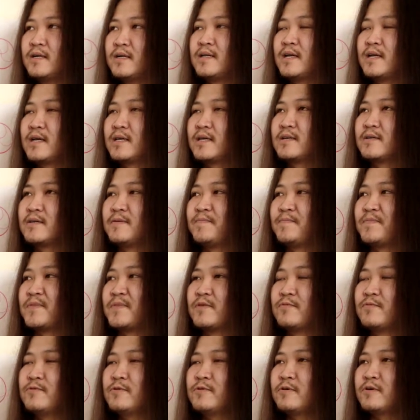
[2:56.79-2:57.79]
Like
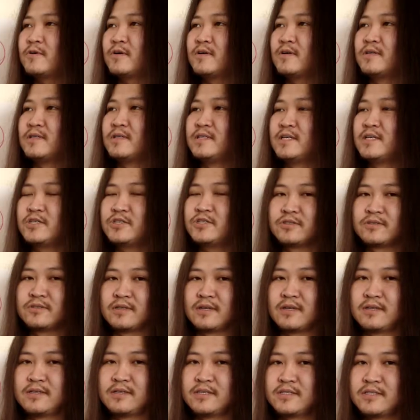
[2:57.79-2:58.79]
if you are a
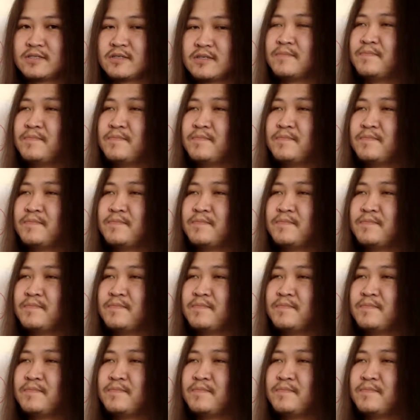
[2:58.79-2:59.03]
nationalist,